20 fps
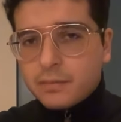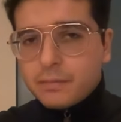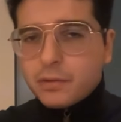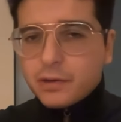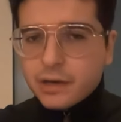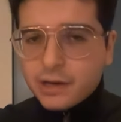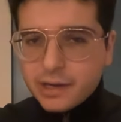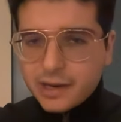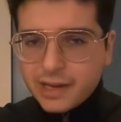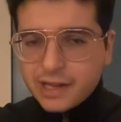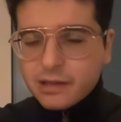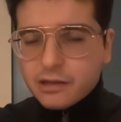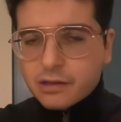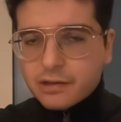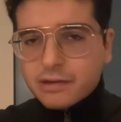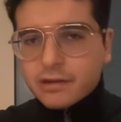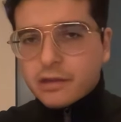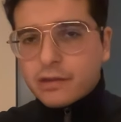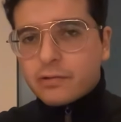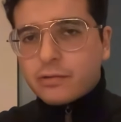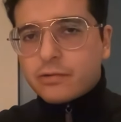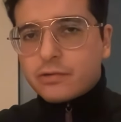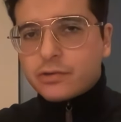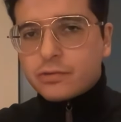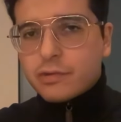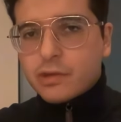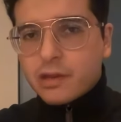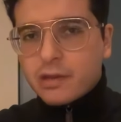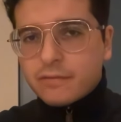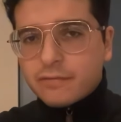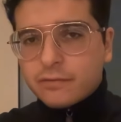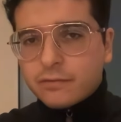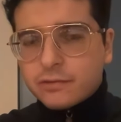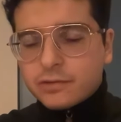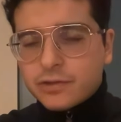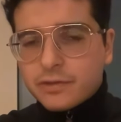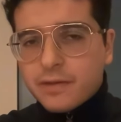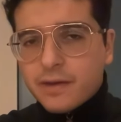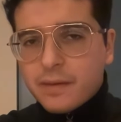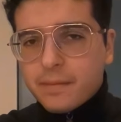but it is considered too sinful
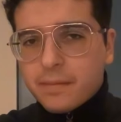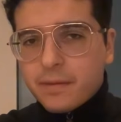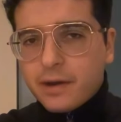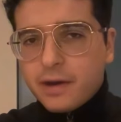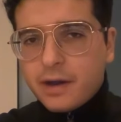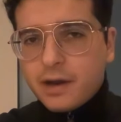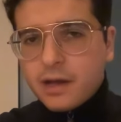to them